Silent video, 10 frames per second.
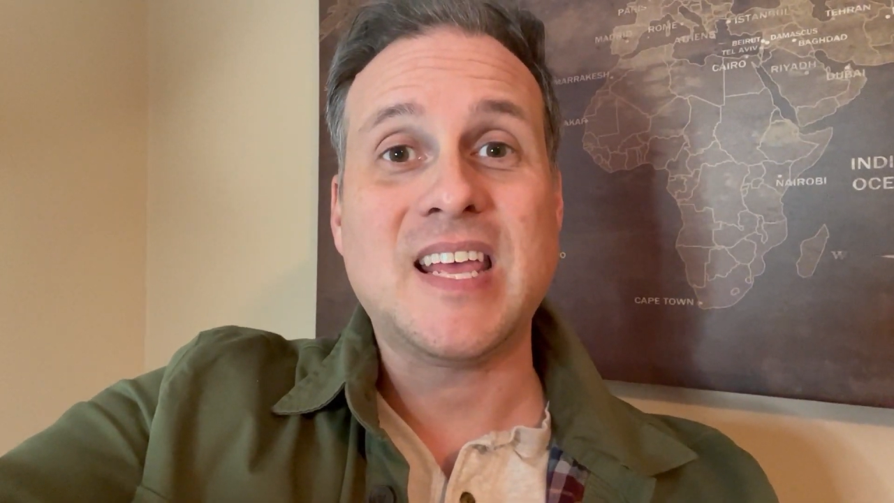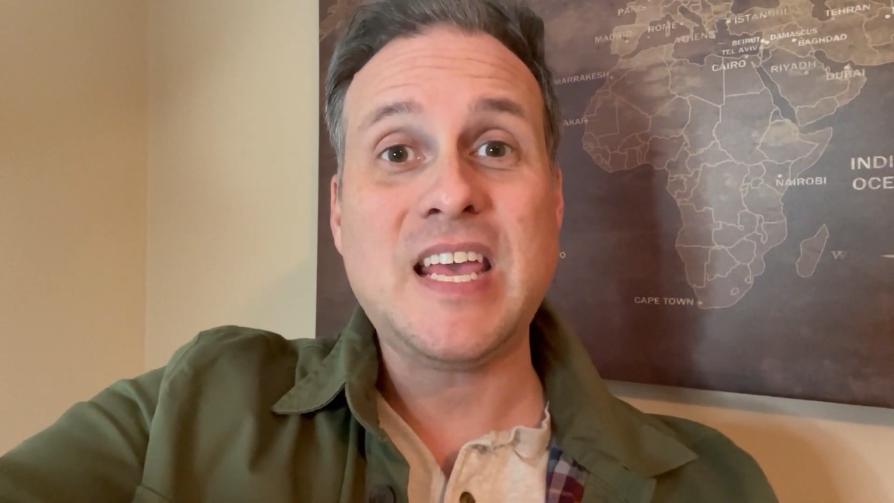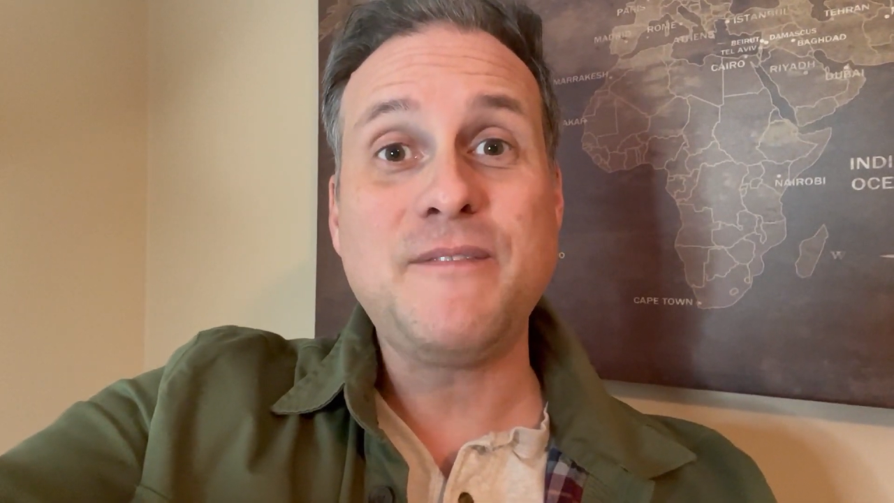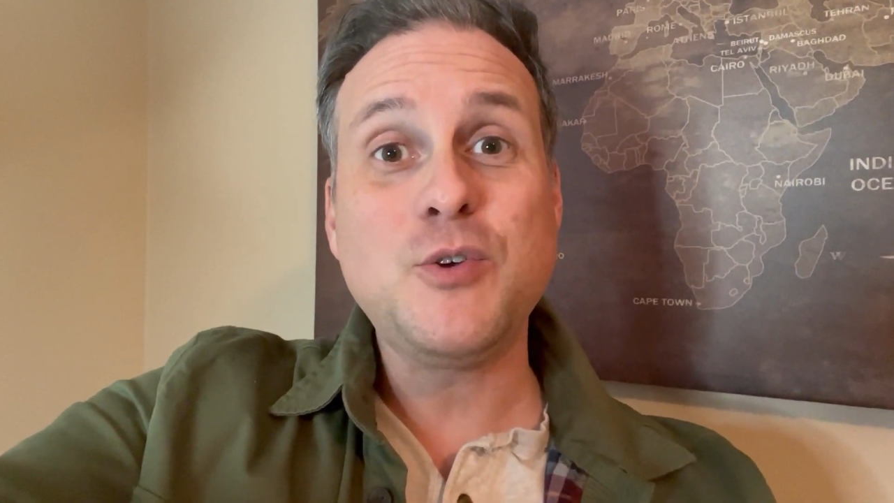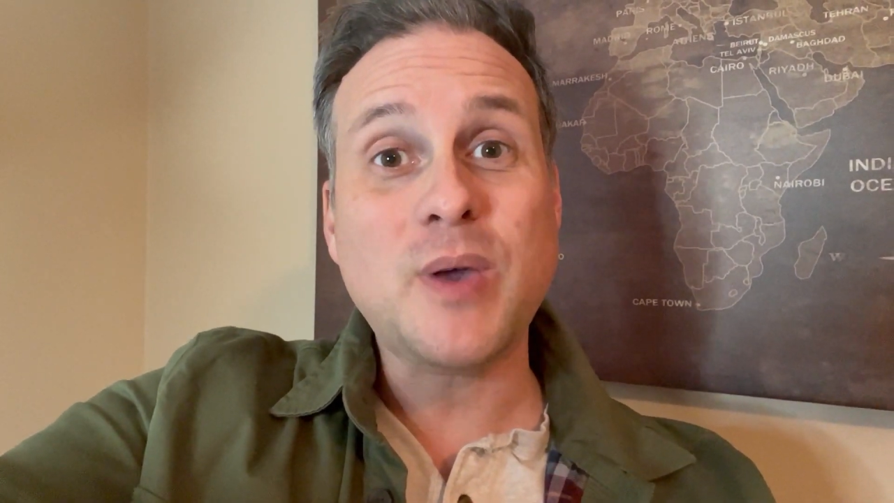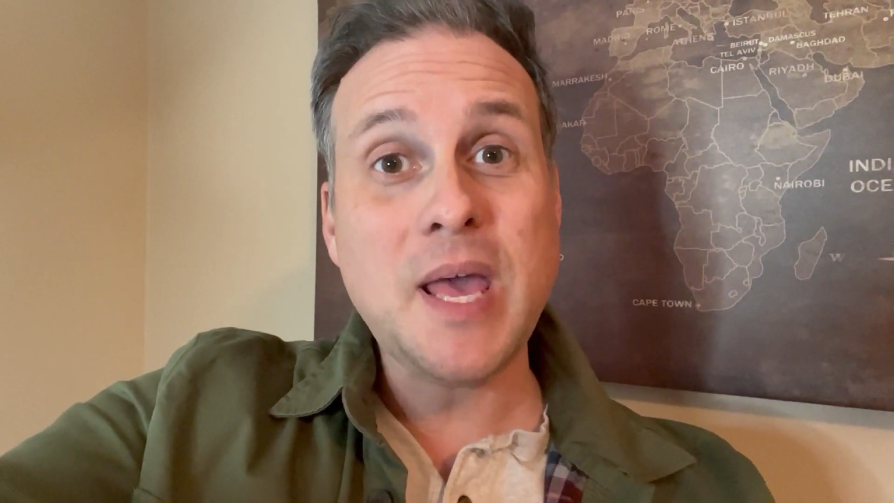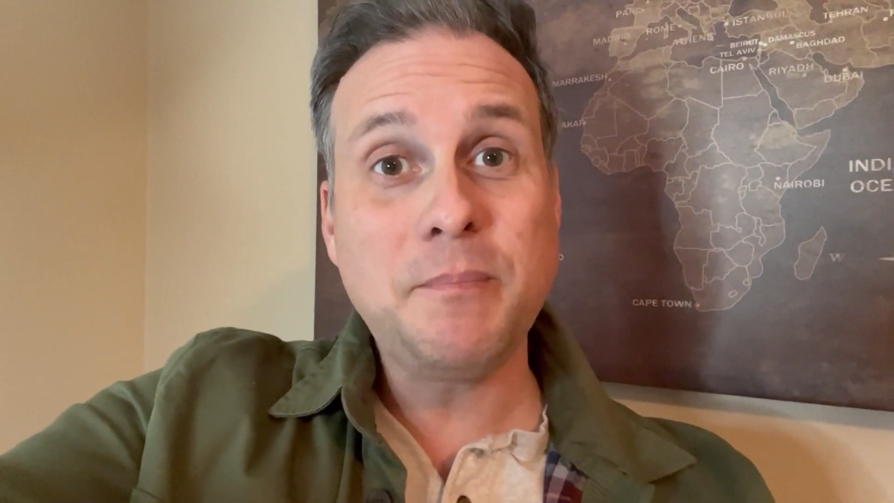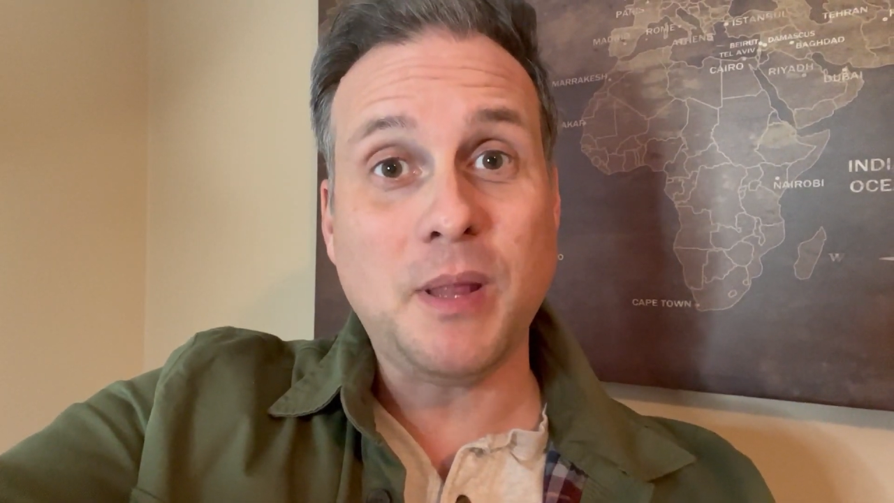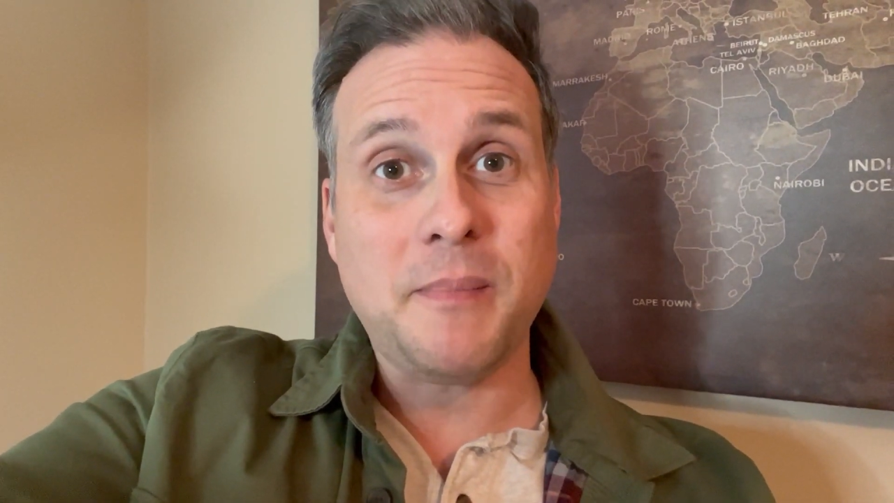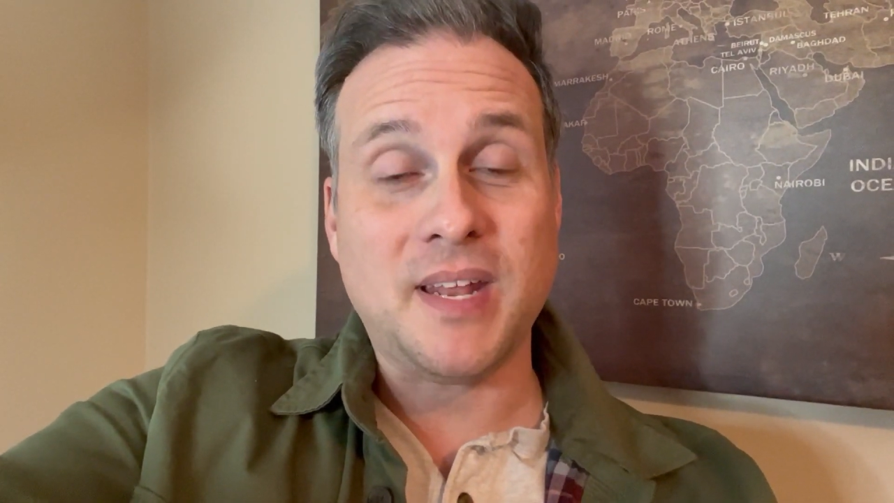if you
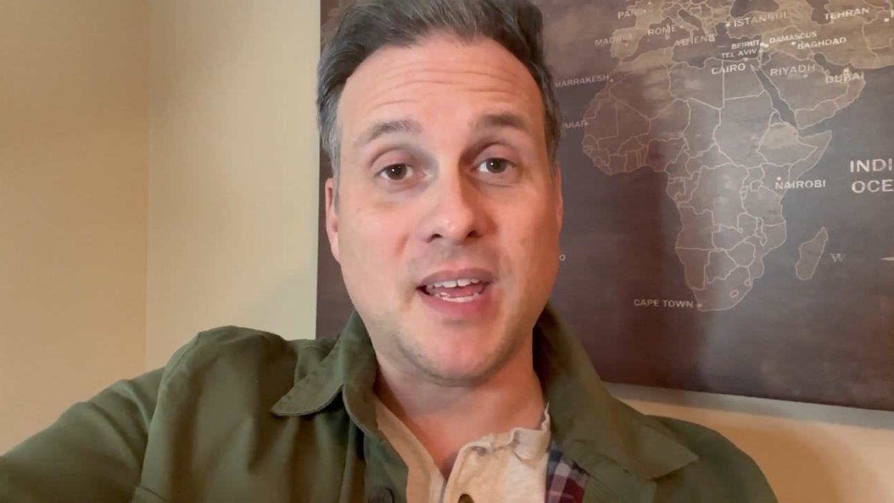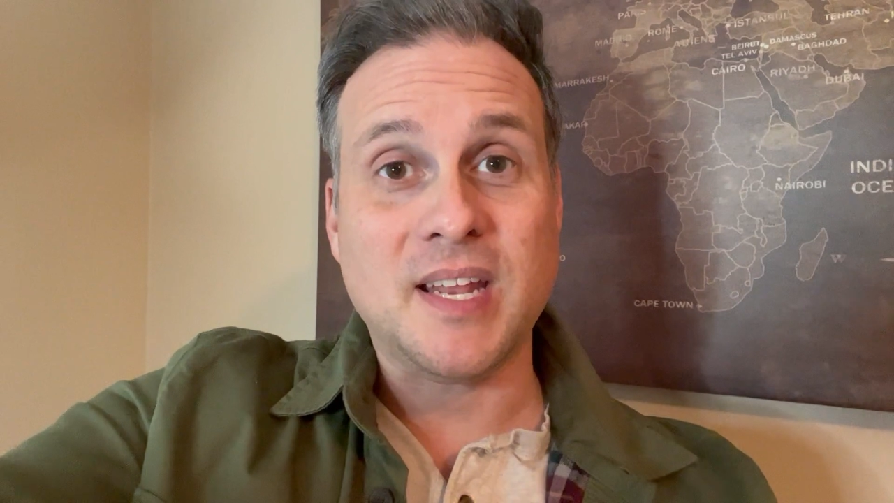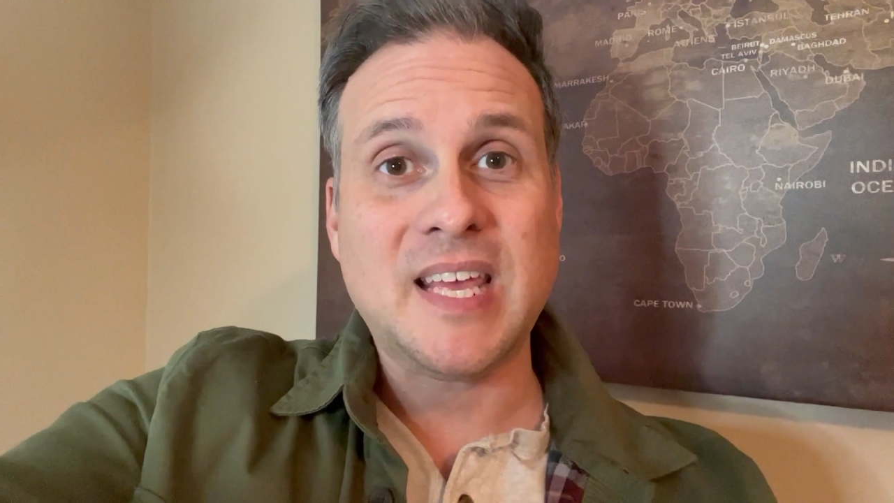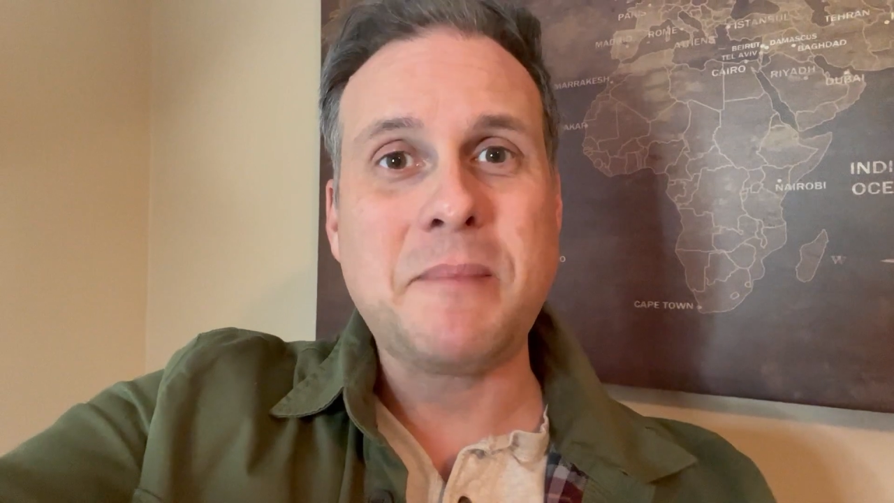implement it,